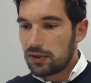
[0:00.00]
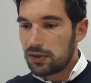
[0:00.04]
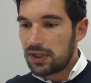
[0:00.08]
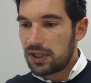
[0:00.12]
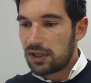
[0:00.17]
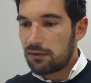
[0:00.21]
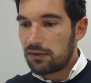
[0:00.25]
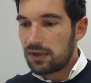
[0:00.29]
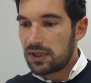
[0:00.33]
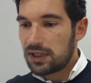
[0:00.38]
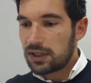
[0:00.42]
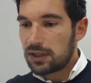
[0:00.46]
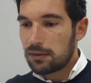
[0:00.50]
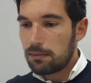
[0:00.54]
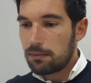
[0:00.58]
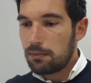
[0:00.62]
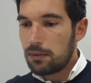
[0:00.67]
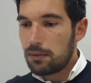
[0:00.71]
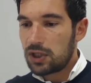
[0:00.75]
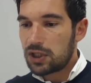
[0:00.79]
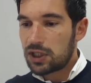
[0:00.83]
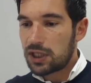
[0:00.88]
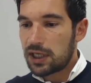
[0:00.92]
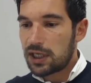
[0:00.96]
was
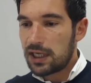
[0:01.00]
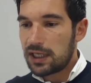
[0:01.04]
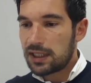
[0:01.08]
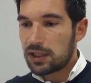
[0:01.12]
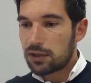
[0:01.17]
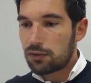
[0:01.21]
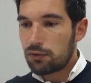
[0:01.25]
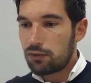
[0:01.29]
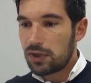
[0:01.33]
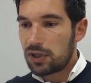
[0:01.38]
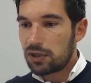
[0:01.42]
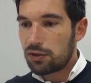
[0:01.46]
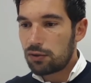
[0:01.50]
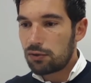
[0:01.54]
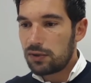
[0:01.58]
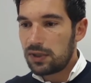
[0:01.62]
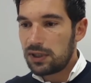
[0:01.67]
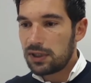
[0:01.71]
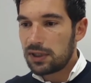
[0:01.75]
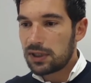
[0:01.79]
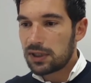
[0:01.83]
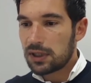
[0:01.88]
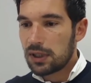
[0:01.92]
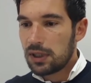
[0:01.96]
much less
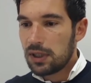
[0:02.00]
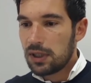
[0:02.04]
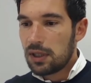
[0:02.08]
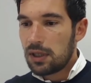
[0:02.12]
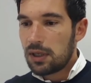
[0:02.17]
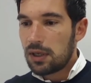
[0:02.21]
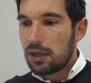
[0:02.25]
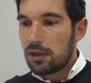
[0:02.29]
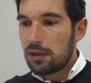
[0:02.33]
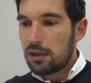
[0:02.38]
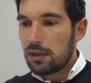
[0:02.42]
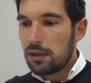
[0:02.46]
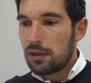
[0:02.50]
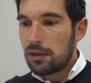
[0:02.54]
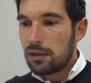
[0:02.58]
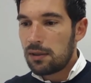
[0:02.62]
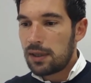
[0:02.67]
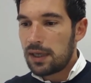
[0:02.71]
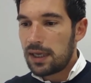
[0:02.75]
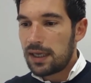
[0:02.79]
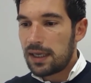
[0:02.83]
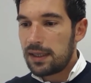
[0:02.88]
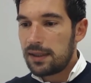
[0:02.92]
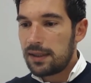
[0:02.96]
recurrence
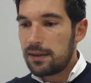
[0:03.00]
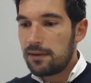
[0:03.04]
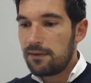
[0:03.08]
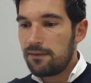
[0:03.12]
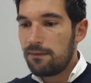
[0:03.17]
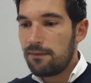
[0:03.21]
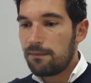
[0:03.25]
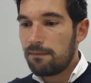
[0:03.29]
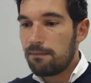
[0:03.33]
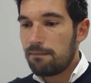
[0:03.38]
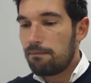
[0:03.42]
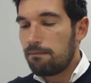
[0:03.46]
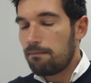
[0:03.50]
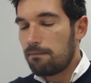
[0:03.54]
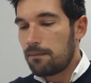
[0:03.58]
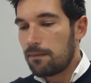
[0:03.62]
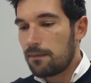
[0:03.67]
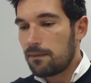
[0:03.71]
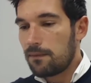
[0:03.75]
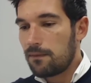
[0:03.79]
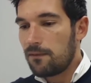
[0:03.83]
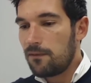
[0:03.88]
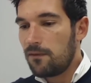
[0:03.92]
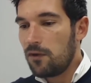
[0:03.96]
and
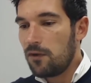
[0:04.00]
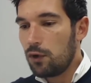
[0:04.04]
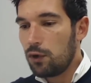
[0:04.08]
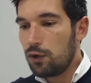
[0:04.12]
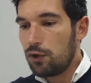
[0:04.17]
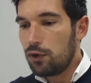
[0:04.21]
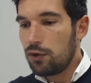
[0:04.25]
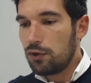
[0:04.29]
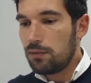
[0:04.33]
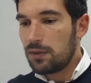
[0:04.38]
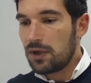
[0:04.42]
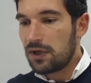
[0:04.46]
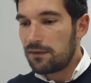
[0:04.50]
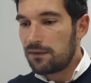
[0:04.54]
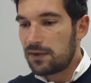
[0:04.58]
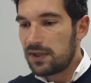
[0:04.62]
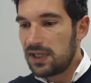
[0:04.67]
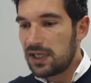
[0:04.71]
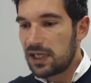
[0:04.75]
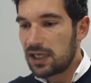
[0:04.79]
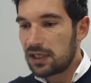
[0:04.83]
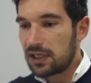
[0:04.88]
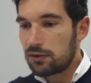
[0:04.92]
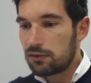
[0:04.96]
volume of the
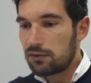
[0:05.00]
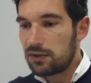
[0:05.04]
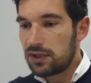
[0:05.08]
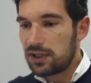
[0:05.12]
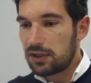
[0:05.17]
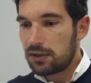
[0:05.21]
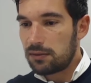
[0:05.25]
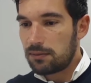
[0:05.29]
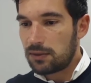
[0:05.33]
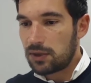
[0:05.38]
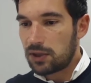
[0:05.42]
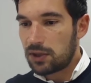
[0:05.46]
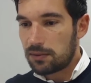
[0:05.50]
aneurysms.